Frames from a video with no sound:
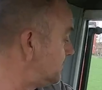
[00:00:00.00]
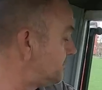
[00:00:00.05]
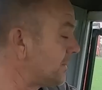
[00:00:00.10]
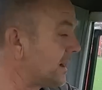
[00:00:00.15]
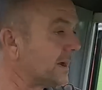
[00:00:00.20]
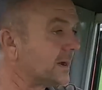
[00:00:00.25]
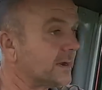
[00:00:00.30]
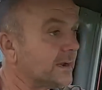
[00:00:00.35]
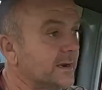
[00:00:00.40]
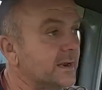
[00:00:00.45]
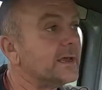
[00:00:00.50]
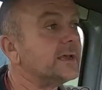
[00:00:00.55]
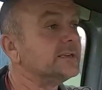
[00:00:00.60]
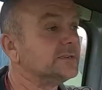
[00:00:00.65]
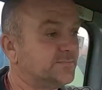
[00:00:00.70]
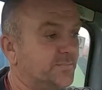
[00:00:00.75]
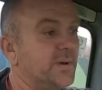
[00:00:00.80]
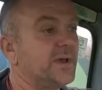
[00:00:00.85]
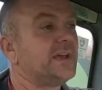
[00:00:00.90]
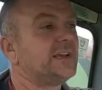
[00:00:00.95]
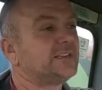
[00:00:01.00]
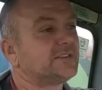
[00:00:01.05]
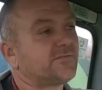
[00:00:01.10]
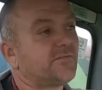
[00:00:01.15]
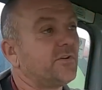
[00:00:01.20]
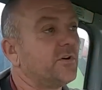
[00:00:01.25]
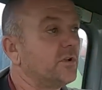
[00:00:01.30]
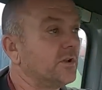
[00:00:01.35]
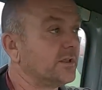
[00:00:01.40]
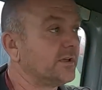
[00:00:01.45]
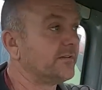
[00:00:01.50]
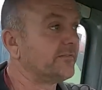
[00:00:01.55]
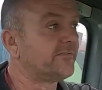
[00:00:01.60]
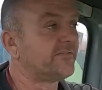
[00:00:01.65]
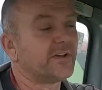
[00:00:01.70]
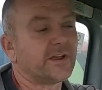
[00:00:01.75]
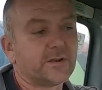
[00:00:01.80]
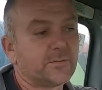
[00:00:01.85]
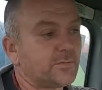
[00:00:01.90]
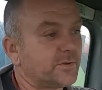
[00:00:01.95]
manganese based foliar
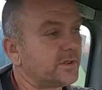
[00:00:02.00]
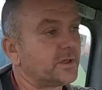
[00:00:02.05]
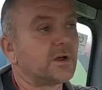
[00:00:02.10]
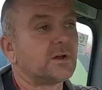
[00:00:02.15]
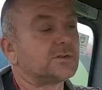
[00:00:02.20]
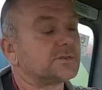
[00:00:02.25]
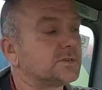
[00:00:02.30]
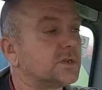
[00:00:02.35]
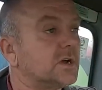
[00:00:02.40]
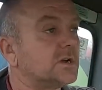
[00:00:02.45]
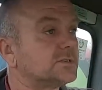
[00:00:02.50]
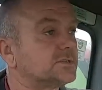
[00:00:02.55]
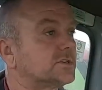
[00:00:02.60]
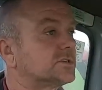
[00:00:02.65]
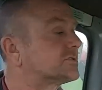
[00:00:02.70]
feed with all sorts